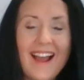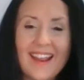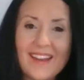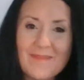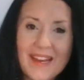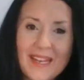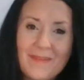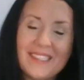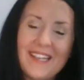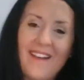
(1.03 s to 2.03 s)
Hi, my name
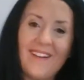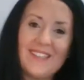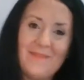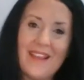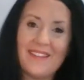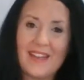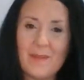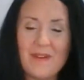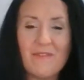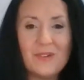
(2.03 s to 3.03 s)
is Tara Smith, and I'm
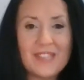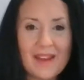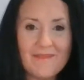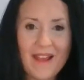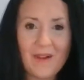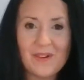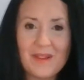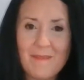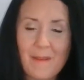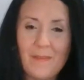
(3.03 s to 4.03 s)
a full-time faculty
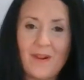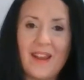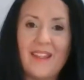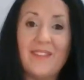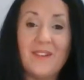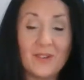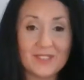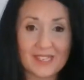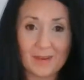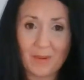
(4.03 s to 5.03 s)
member in the
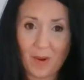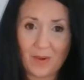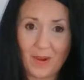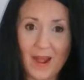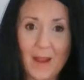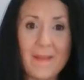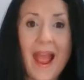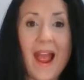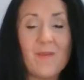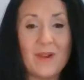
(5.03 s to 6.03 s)
nursing program
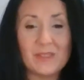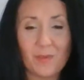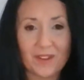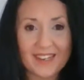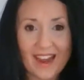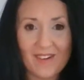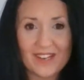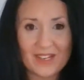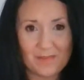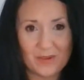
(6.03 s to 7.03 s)
at Westmoreland
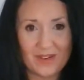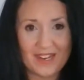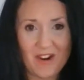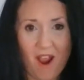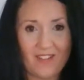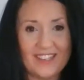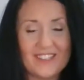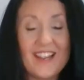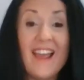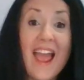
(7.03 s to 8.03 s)
County Community College.
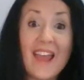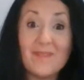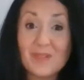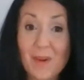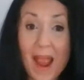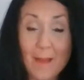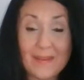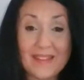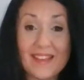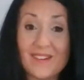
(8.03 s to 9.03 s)
And I'm so
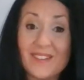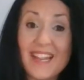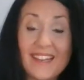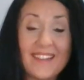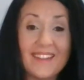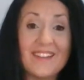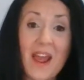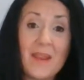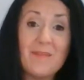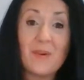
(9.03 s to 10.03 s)
happy that you're taking the
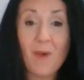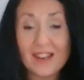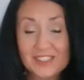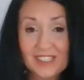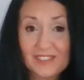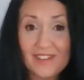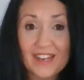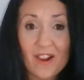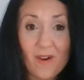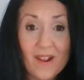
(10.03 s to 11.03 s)
time to watch this
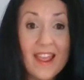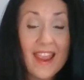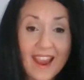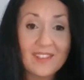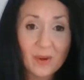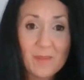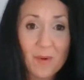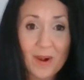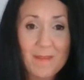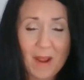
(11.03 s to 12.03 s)
video and learn
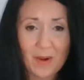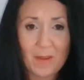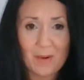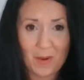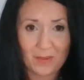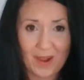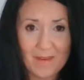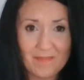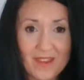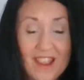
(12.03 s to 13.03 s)
more about our
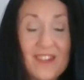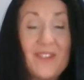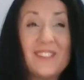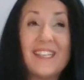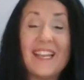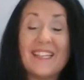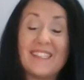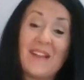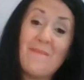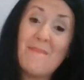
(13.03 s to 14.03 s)
program. Nursing is
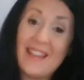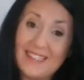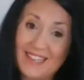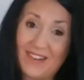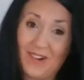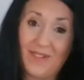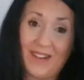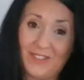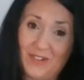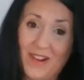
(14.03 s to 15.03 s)
an amazing
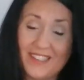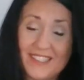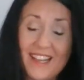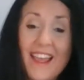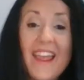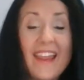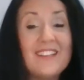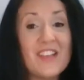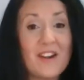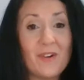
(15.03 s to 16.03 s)
career choice. In
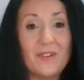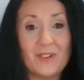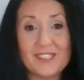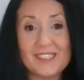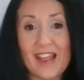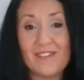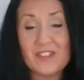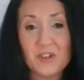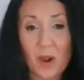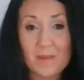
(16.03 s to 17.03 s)
general, nurses have a
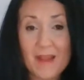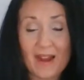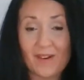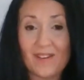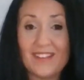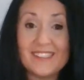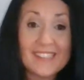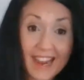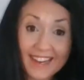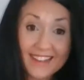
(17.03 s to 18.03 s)
strong background in
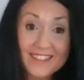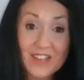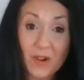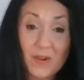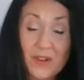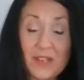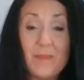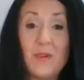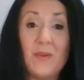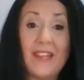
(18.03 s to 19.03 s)
science, are good
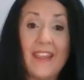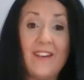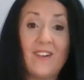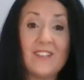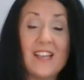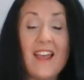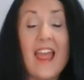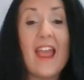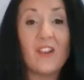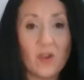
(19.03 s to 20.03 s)
communicators,
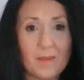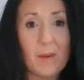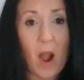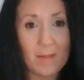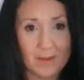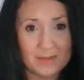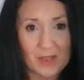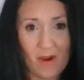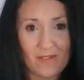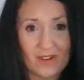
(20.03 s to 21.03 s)
and good problem
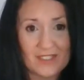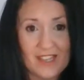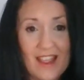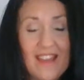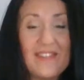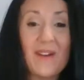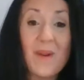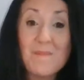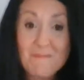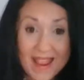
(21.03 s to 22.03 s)
solvers. There are
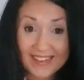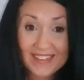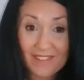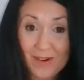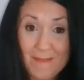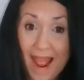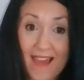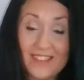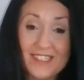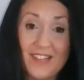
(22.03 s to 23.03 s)
many different
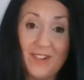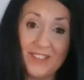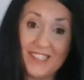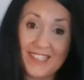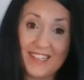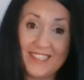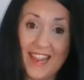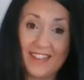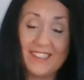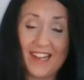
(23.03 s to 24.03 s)
paths that nurses can
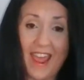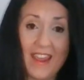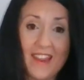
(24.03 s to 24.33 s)
take today.